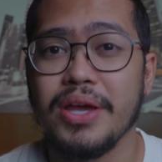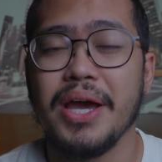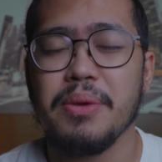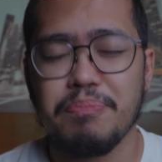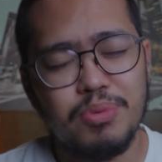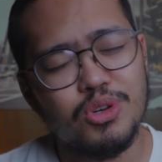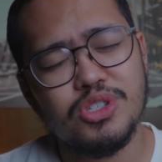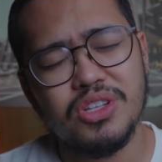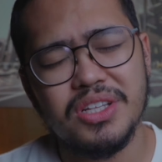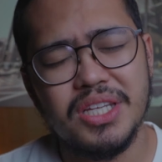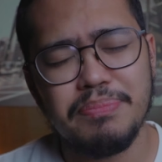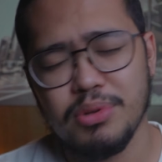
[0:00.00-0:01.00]
I
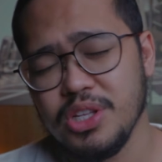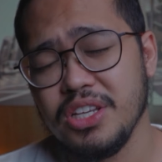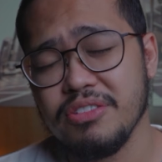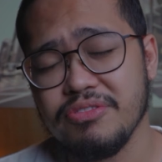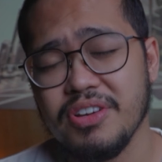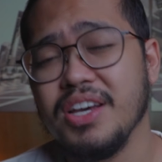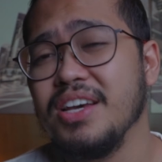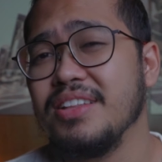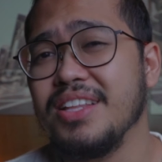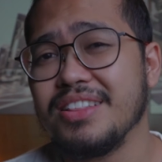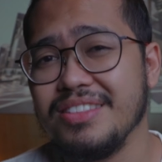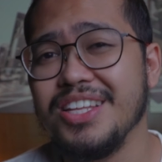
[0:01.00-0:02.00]
personally believe
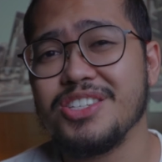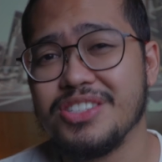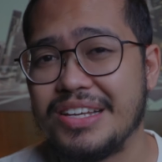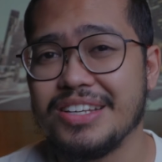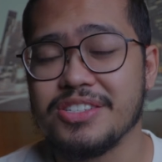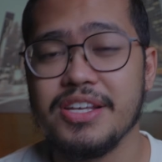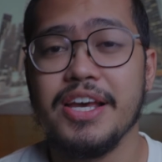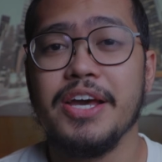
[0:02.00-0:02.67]
that this is